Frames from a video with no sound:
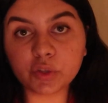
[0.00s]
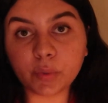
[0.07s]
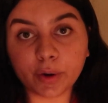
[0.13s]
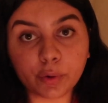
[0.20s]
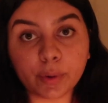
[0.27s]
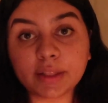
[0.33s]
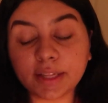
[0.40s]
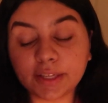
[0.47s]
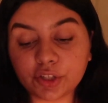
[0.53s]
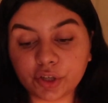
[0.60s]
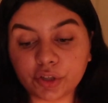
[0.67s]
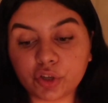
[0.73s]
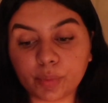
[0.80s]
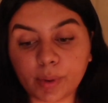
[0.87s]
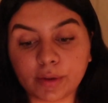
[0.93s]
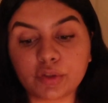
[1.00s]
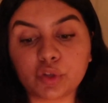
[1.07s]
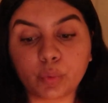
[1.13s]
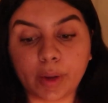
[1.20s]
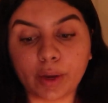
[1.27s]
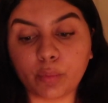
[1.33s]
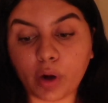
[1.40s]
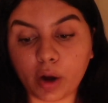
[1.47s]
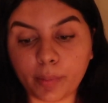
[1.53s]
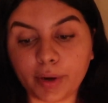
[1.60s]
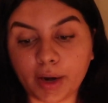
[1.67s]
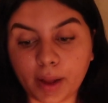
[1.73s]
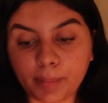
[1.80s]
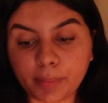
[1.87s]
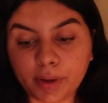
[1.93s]
So I quickly turned around to wake
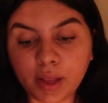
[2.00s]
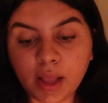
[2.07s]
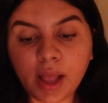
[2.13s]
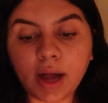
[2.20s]
Robert up.